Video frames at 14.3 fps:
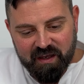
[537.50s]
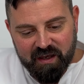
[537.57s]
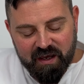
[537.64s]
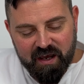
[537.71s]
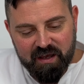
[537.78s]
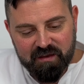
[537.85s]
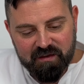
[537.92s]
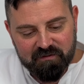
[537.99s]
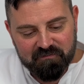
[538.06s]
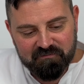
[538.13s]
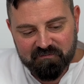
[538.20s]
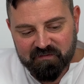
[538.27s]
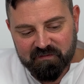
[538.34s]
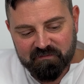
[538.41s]
And
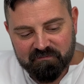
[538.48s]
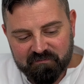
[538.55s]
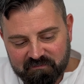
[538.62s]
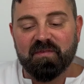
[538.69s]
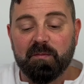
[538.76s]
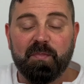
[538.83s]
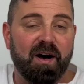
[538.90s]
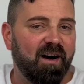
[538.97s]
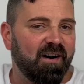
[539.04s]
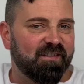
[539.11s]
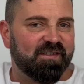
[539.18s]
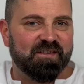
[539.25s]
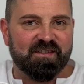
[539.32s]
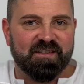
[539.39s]

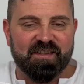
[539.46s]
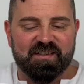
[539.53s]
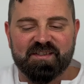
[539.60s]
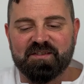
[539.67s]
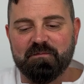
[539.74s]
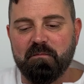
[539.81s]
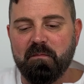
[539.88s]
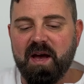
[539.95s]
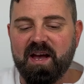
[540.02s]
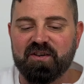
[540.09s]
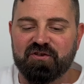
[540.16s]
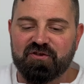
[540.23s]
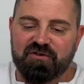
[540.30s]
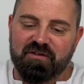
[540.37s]
apart, this
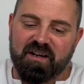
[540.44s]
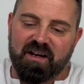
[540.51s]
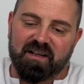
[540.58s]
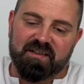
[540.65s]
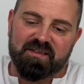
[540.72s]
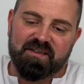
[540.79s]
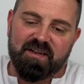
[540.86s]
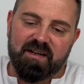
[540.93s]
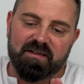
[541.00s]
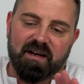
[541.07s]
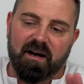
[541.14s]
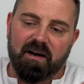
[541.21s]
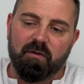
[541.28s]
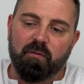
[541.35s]
mesh, like I said,
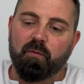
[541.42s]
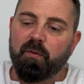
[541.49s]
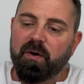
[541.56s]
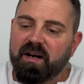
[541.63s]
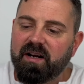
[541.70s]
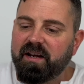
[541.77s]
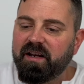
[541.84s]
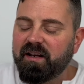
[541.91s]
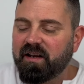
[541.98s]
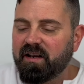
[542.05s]
are really,